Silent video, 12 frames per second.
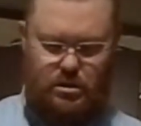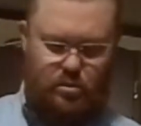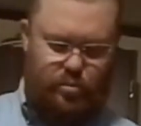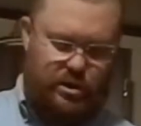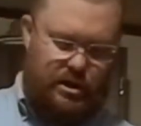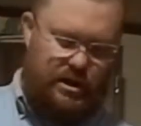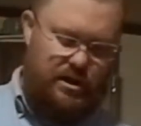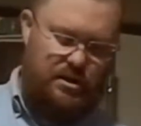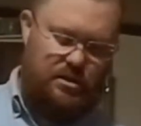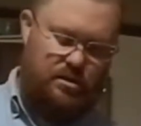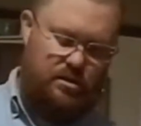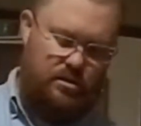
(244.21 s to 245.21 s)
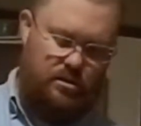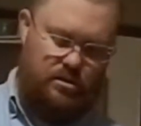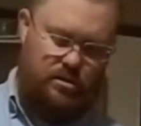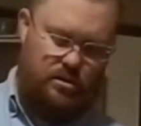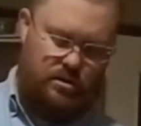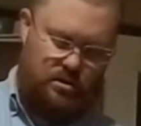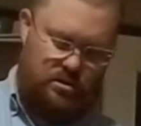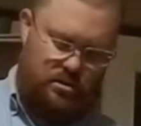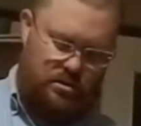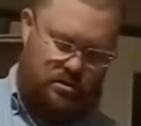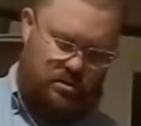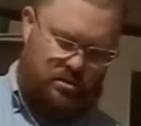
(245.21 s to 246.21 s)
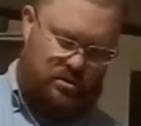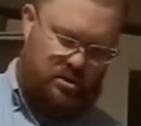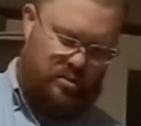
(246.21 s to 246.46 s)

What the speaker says: But there's